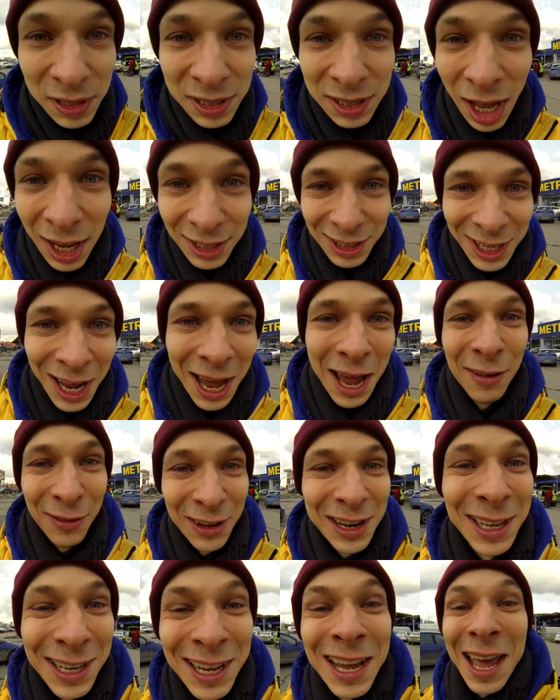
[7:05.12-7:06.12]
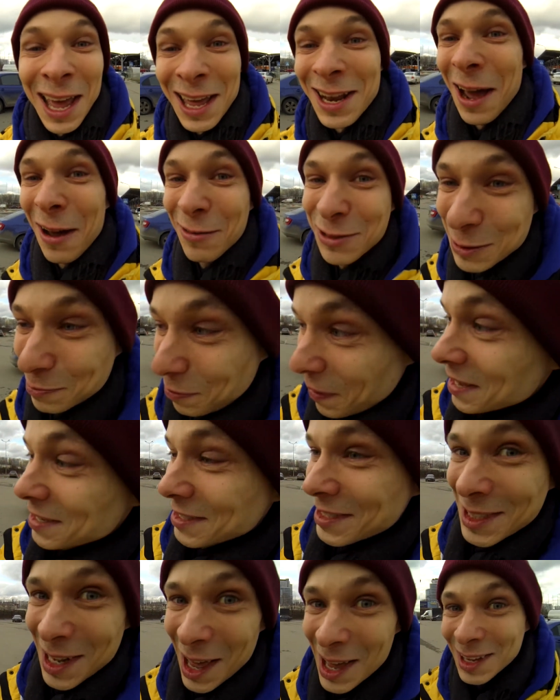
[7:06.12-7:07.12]
doesn't have enough
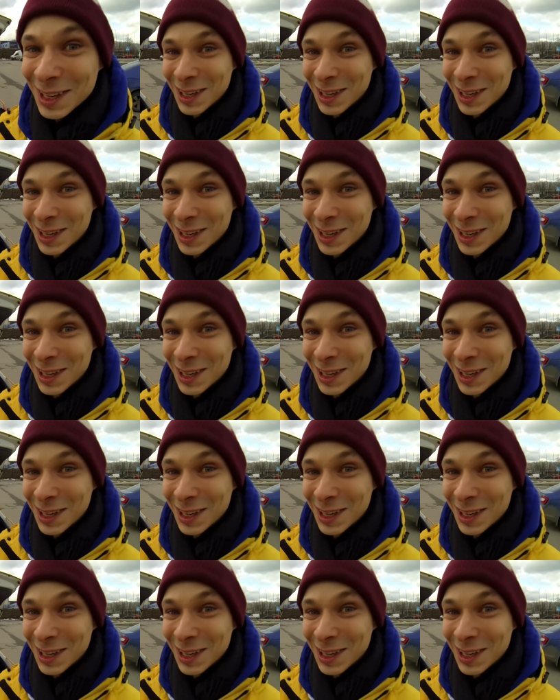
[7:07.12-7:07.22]
space like